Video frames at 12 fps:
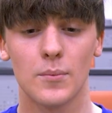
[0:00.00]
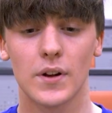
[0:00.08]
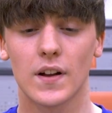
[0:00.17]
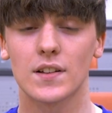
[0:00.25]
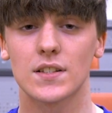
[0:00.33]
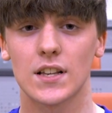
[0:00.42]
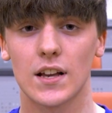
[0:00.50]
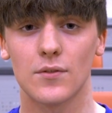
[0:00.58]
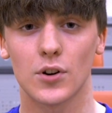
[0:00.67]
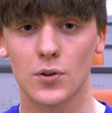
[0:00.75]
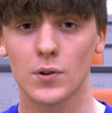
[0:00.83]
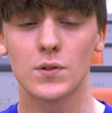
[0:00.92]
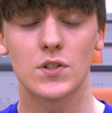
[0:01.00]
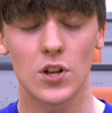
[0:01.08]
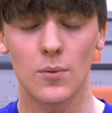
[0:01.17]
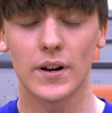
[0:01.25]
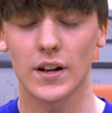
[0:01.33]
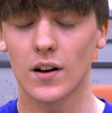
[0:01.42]
because they've accrued
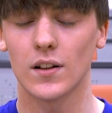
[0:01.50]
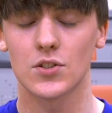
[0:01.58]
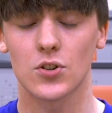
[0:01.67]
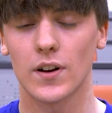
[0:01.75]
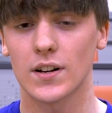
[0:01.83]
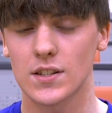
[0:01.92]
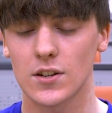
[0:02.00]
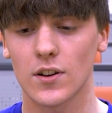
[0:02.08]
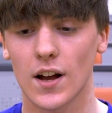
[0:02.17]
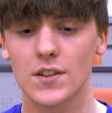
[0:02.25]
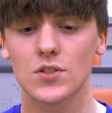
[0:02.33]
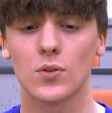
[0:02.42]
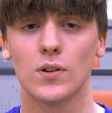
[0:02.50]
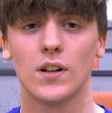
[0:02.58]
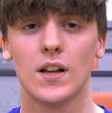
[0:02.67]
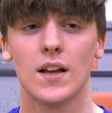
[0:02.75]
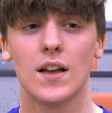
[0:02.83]
so many college credits here in high school.